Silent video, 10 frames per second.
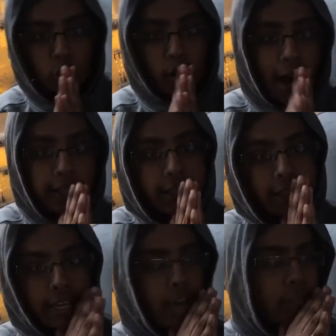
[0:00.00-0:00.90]

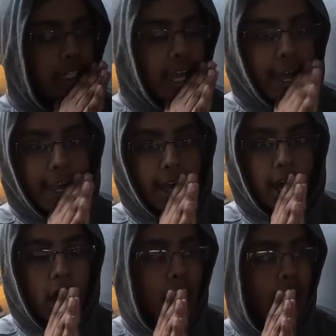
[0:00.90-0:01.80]
grinding it out today,
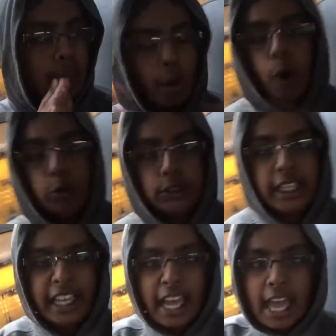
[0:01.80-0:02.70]

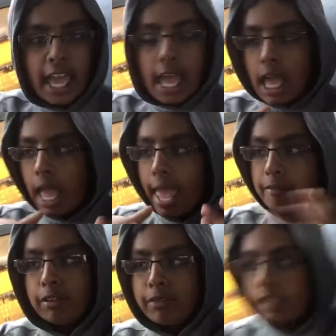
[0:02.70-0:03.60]
posting
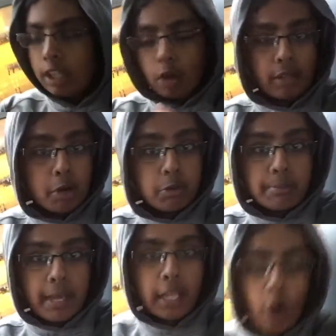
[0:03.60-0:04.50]
every video that we
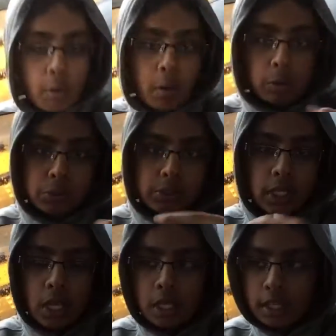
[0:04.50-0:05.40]
made almost.
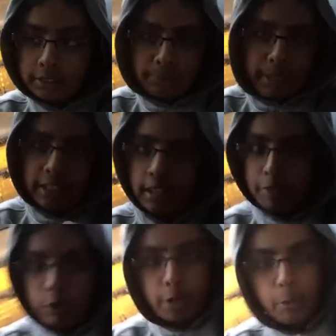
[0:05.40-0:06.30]
I
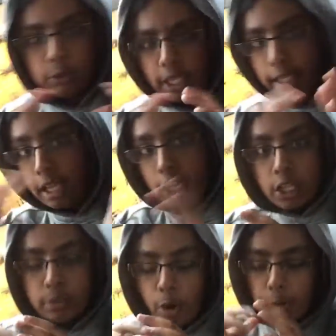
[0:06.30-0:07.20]
still have like three
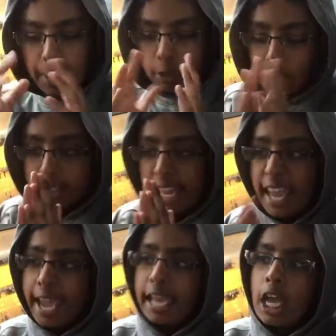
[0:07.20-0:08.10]
more. But anyway,
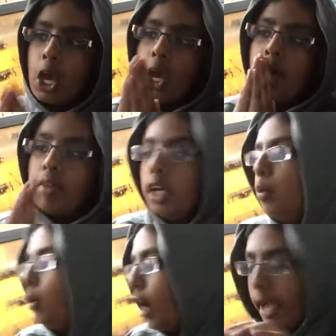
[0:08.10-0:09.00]
today,
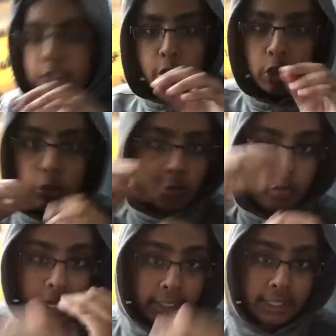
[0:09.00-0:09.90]
we're gonna do
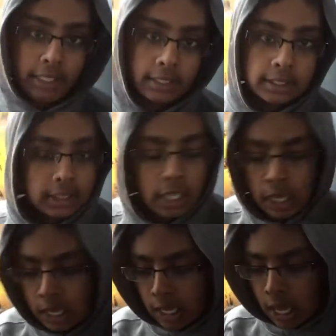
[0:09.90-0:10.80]
rankings.
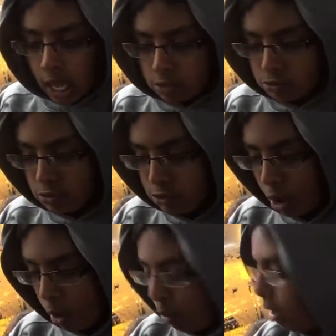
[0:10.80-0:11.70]

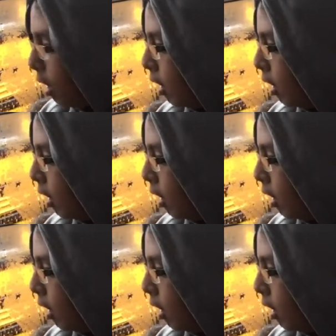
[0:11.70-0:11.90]
So,